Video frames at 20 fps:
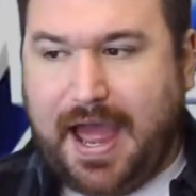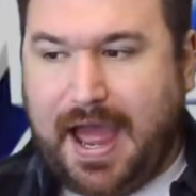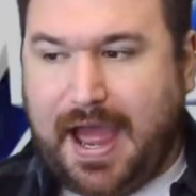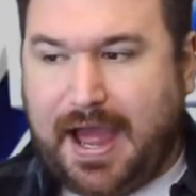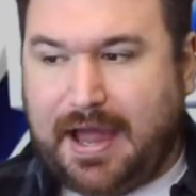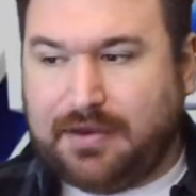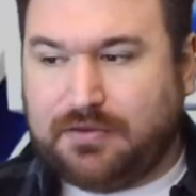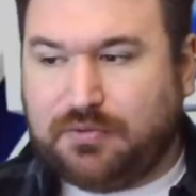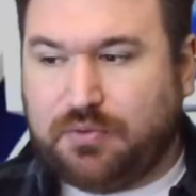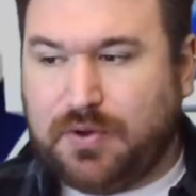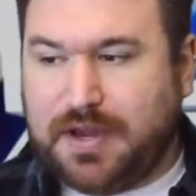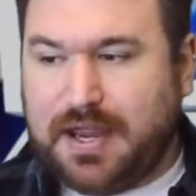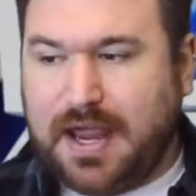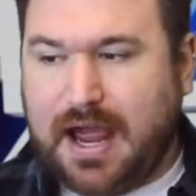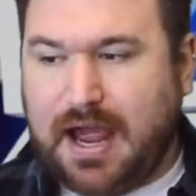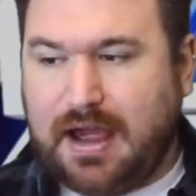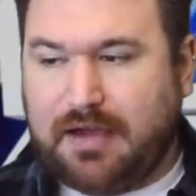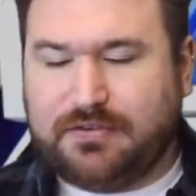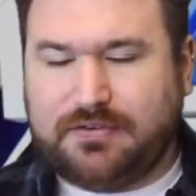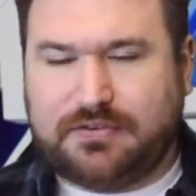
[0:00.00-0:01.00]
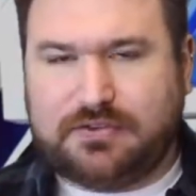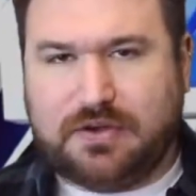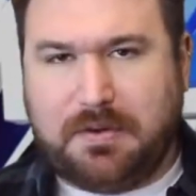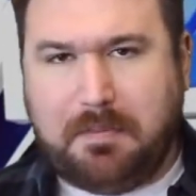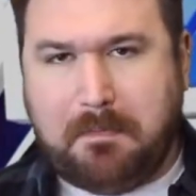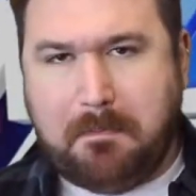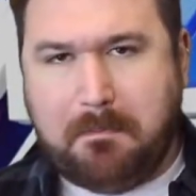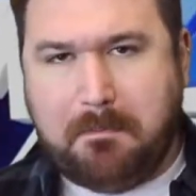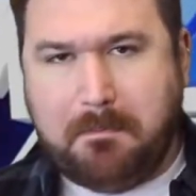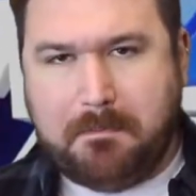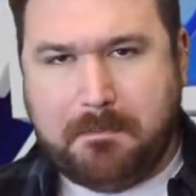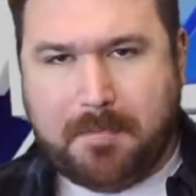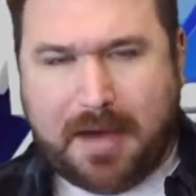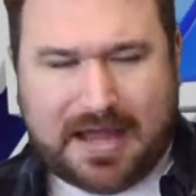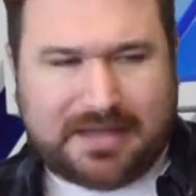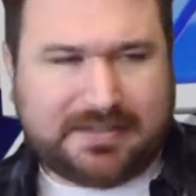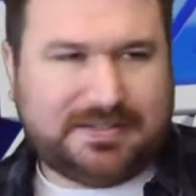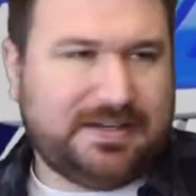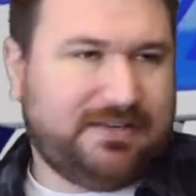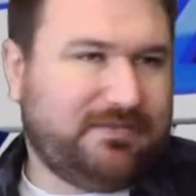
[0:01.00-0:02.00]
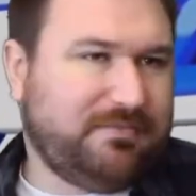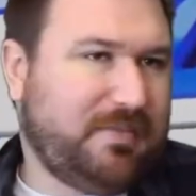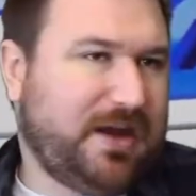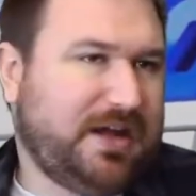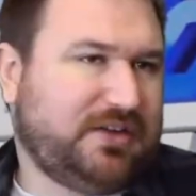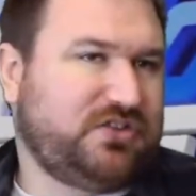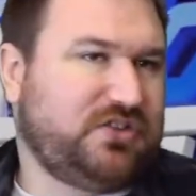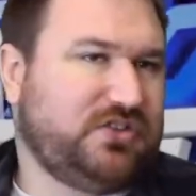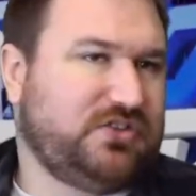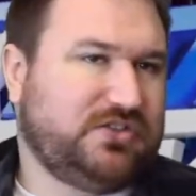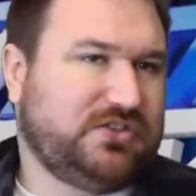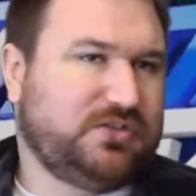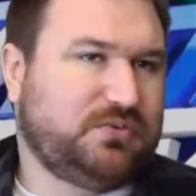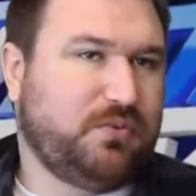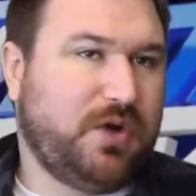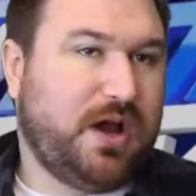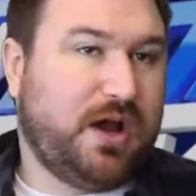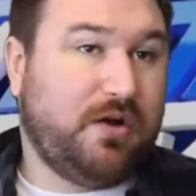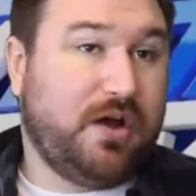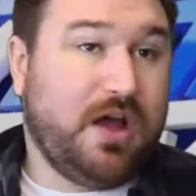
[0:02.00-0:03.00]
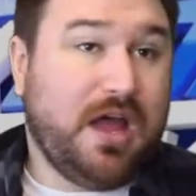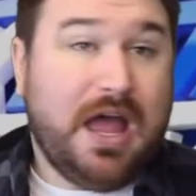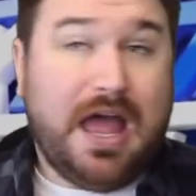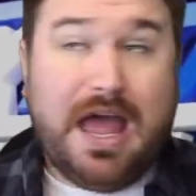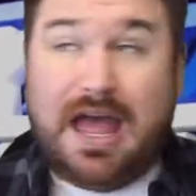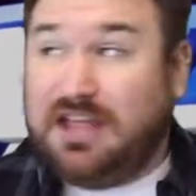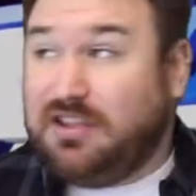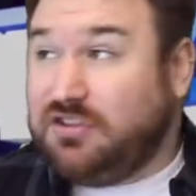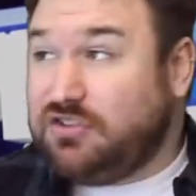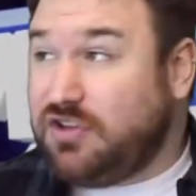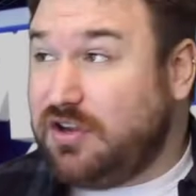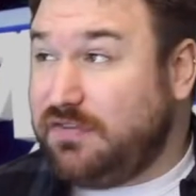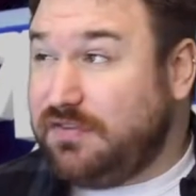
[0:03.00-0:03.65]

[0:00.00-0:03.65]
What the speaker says: and we have some massive matches as well. So